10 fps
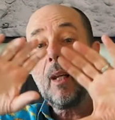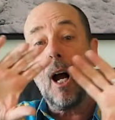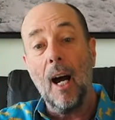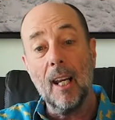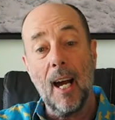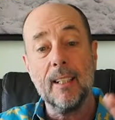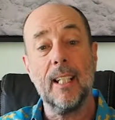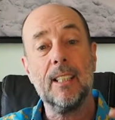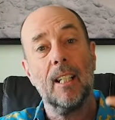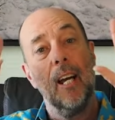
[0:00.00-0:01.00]
I like
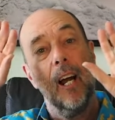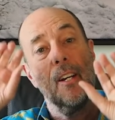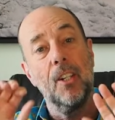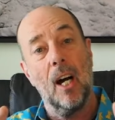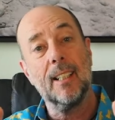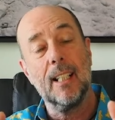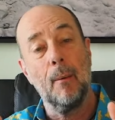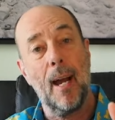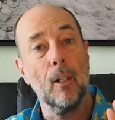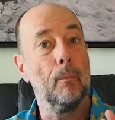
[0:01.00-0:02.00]
this nice
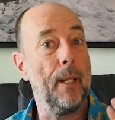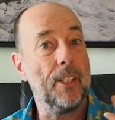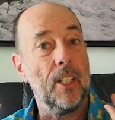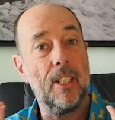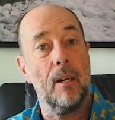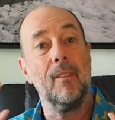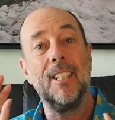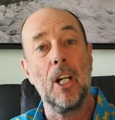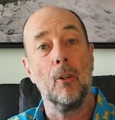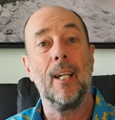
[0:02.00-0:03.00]
low angle picture. You generally
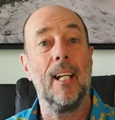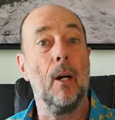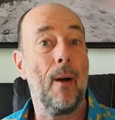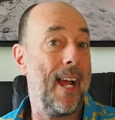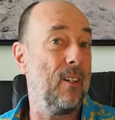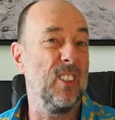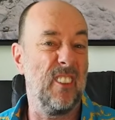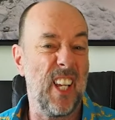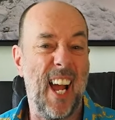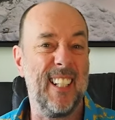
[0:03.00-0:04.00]
don't get low angles
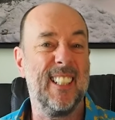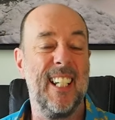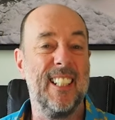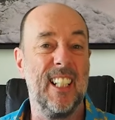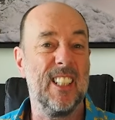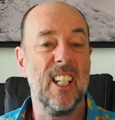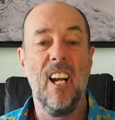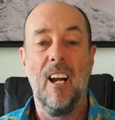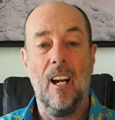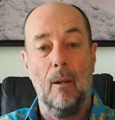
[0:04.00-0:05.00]
of the anteaters.
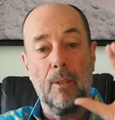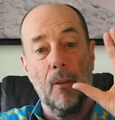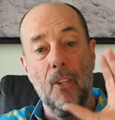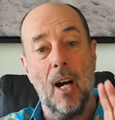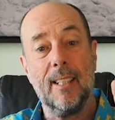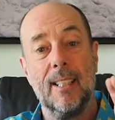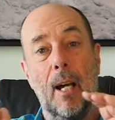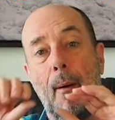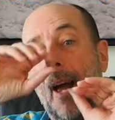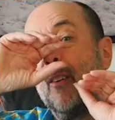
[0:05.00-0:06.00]
So nice and
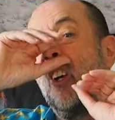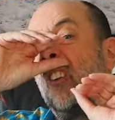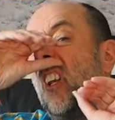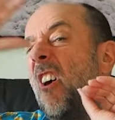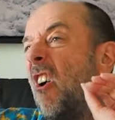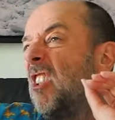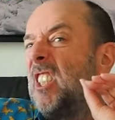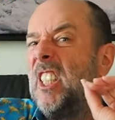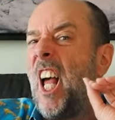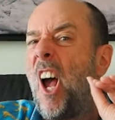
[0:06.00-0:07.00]
low angle. You got the long
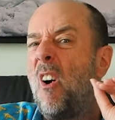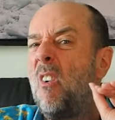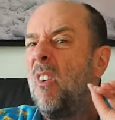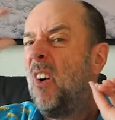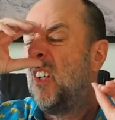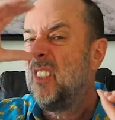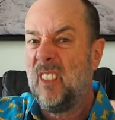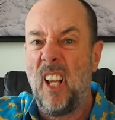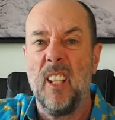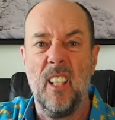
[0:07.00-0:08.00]
snout.
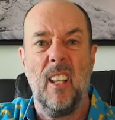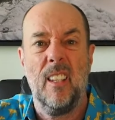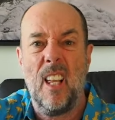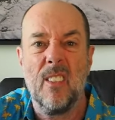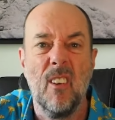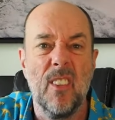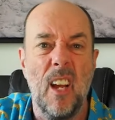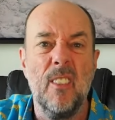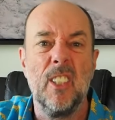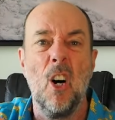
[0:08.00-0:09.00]
That's not
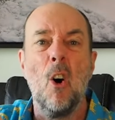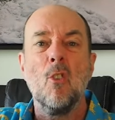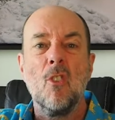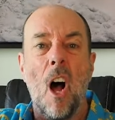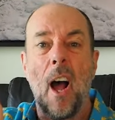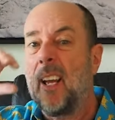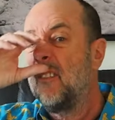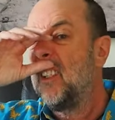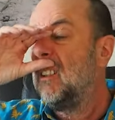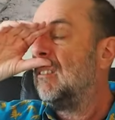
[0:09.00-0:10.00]
name and thought. No,
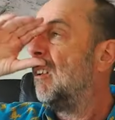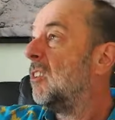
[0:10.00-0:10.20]
it's not long